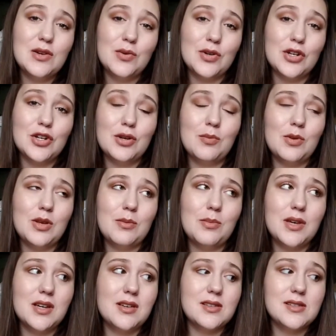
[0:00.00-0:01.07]
or it could be
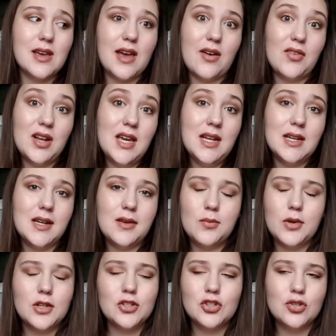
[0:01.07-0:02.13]
because I haven't had any,
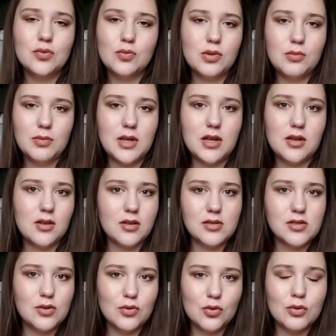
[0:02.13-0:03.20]
which would be
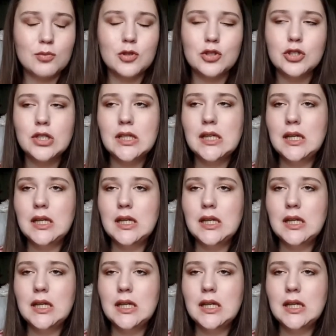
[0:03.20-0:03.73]
also normal.